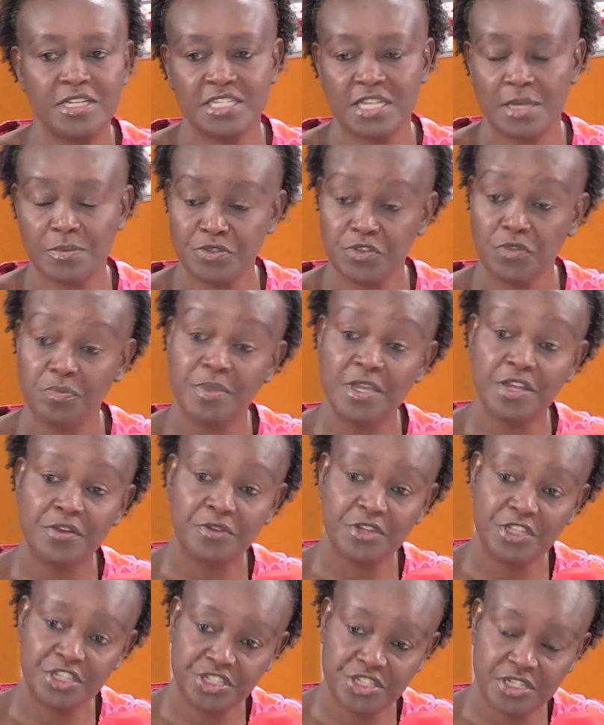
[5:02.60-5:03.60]
terms of being
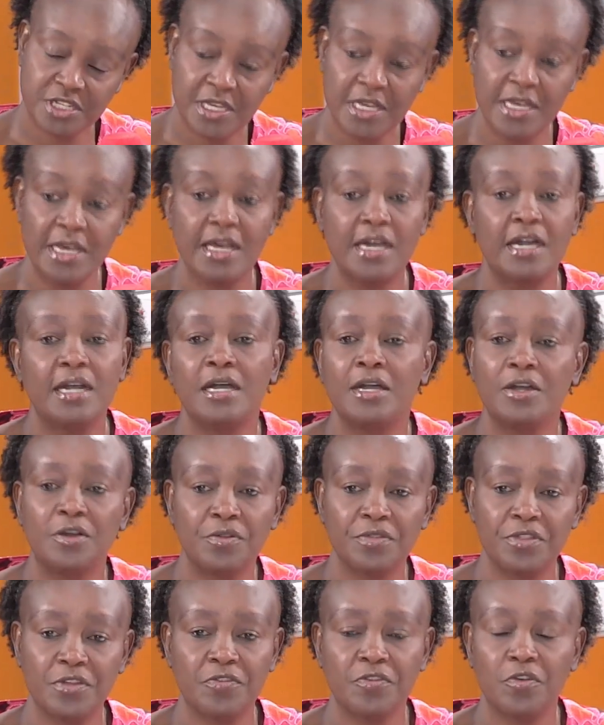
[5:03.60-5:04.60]
reached uh, on
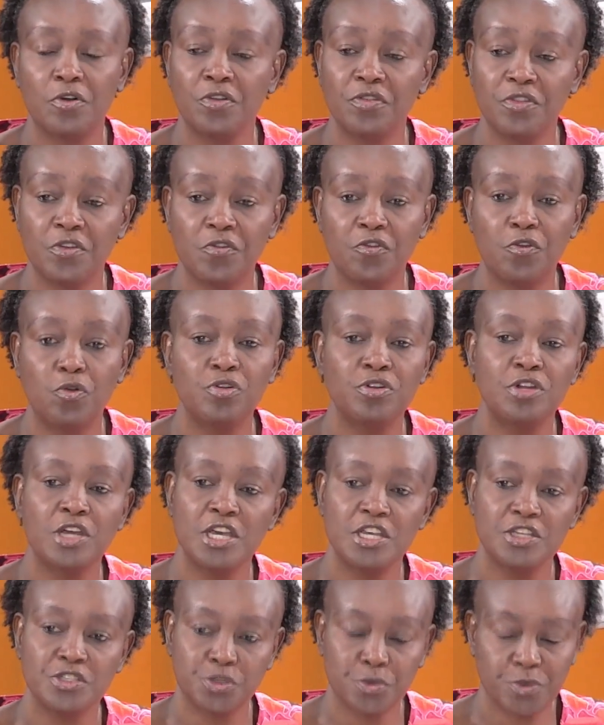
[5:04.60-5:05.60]
the on the phone,
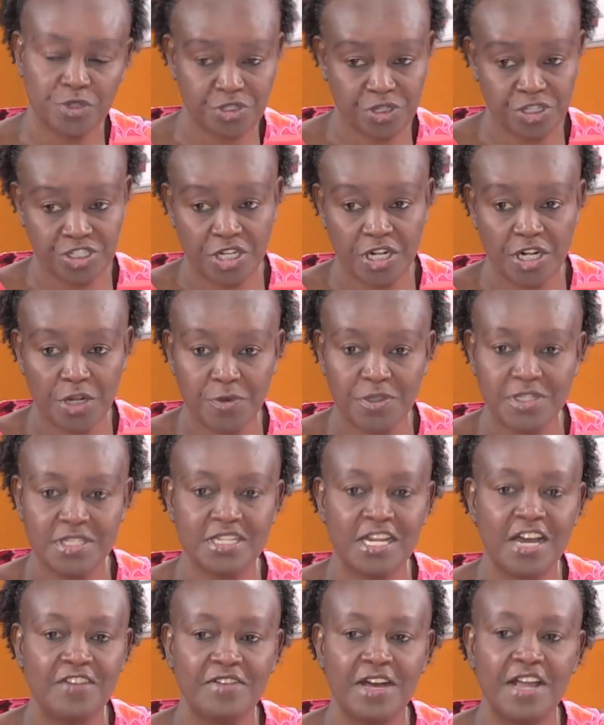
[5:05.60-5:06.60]
so which you're sharing with
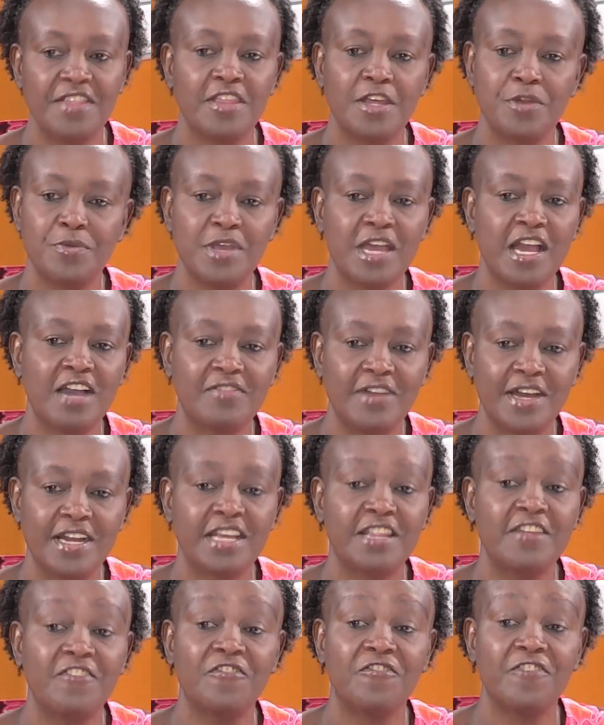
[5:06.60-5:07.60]
staff, and then we have
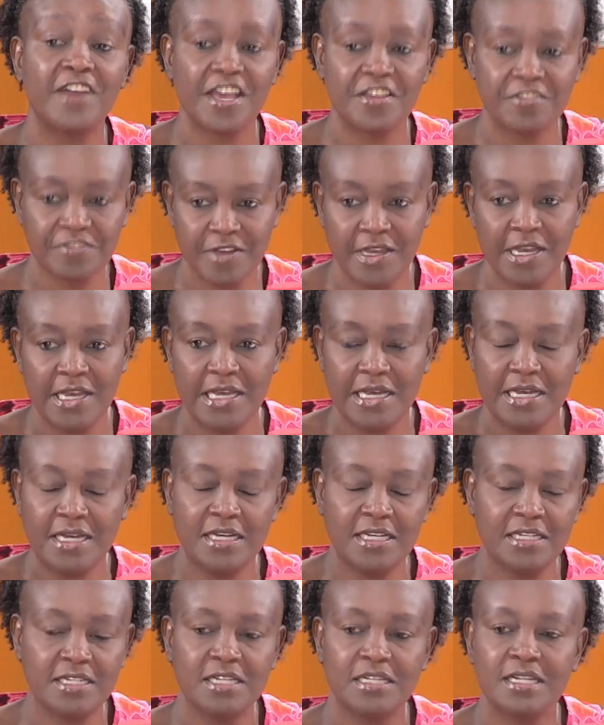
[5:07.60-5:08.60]
another five
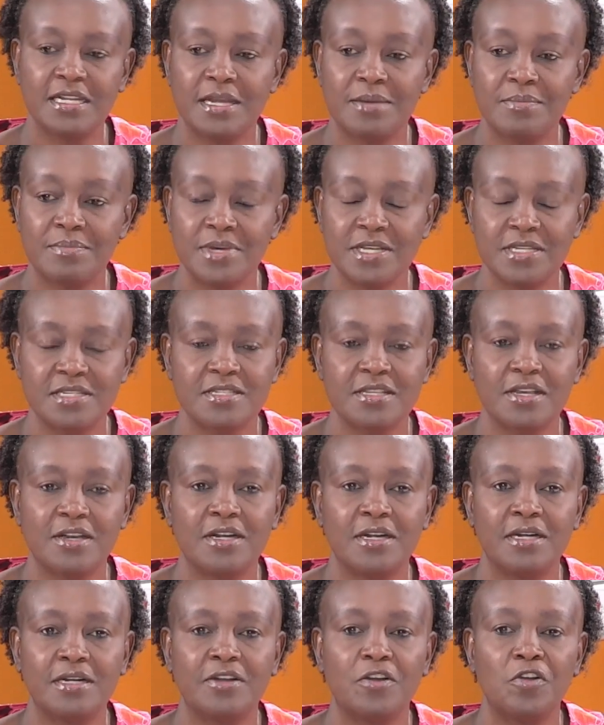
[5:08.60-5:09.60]
uh, numbers
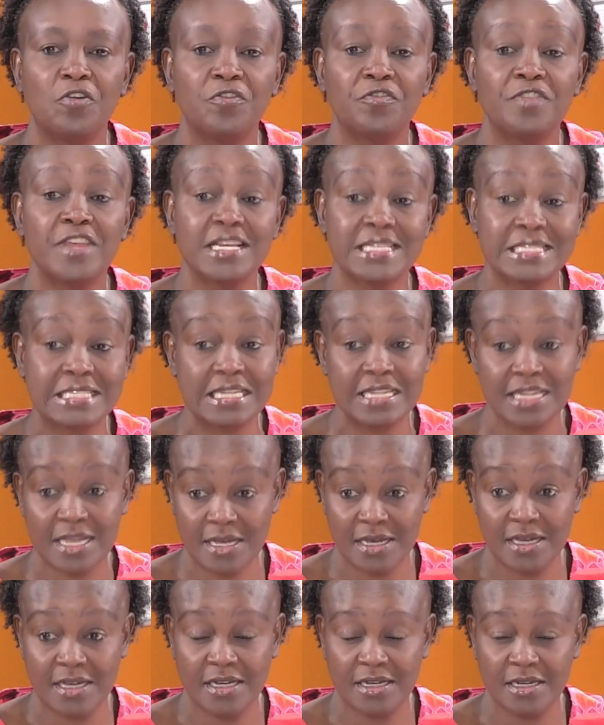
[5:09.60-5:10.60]
uh, of their senior
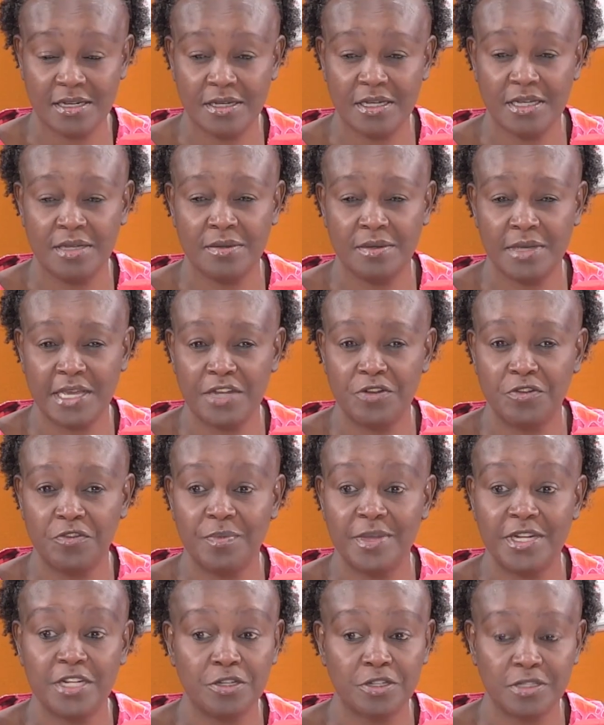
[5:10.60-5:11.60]
Uh, head of
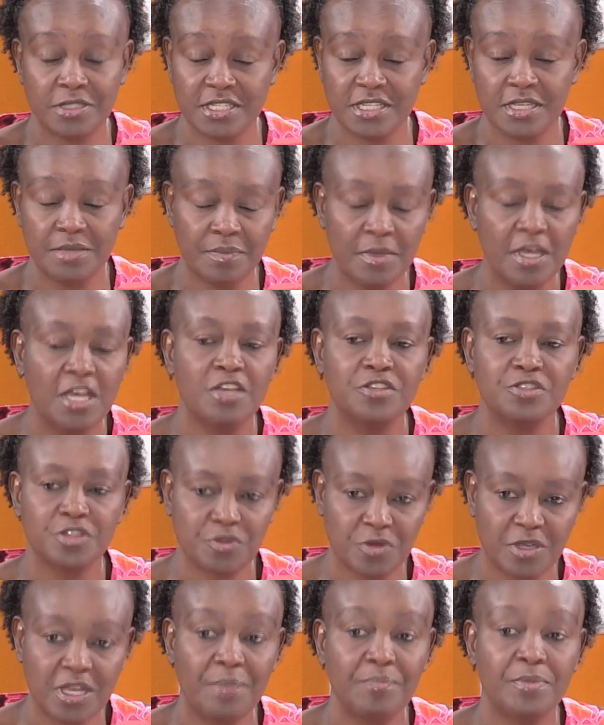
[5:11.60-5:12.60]
medical team, so that
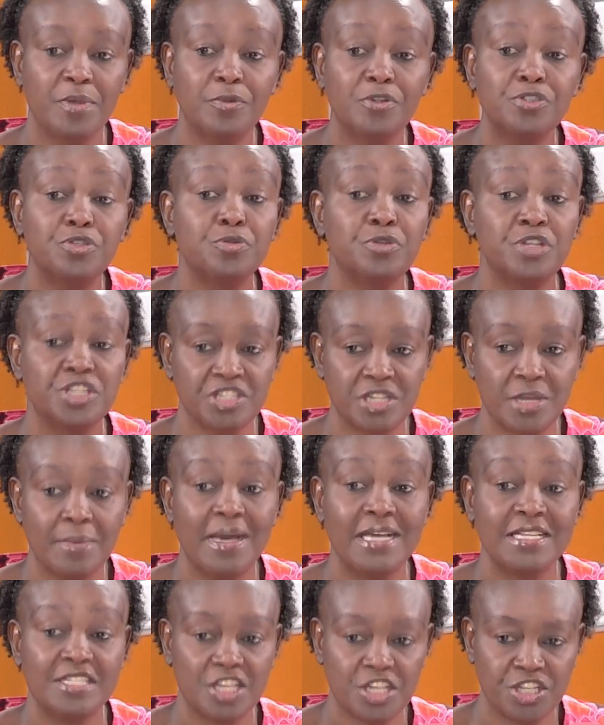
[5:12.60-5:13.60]
we can be able to reach them
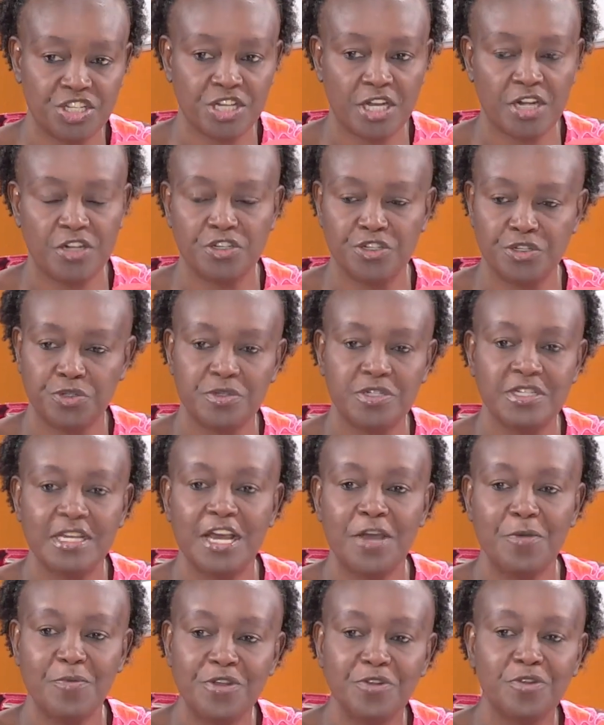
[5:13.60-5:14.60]
as H R should.
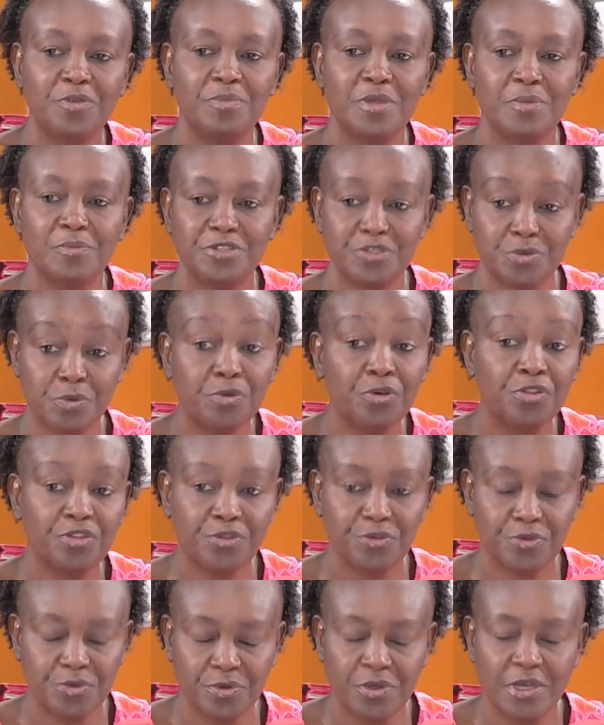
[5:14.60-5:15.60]
We not be able to go
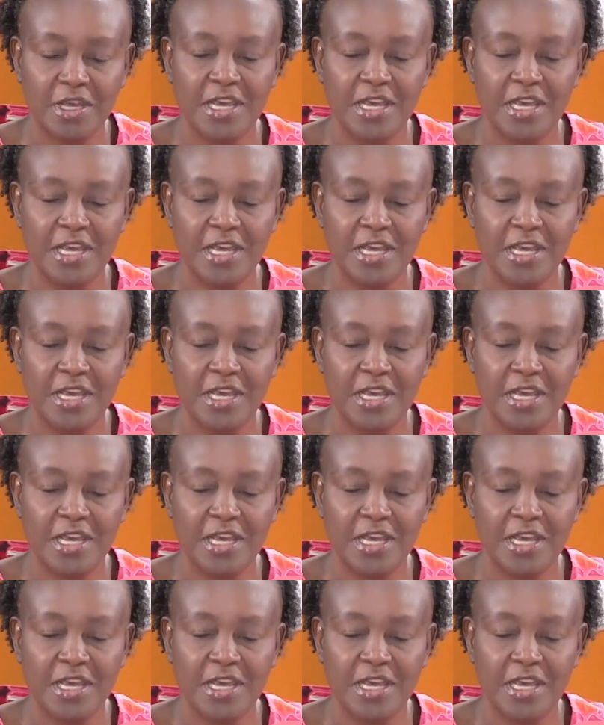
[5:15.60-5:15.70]
through